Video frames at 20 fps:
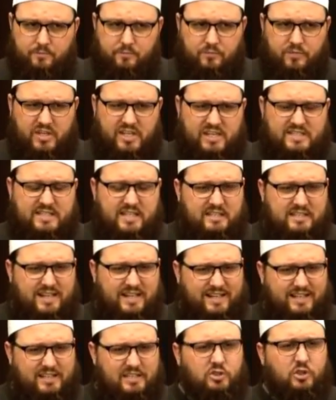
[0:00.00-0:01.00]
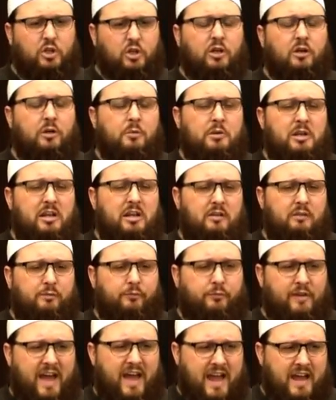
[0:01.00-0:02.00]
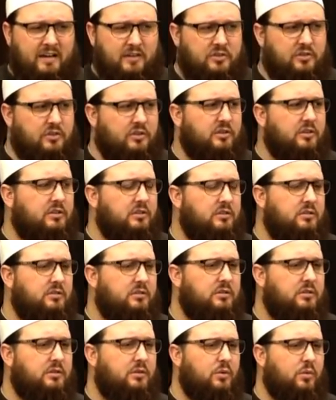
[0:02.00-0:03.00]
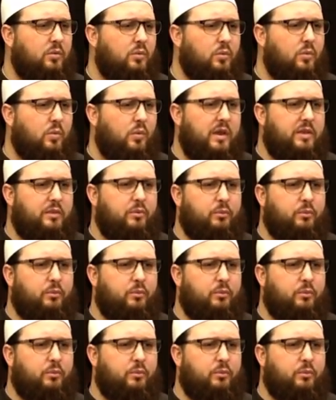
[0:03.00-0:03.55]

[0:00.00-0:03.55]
This is a determining factor with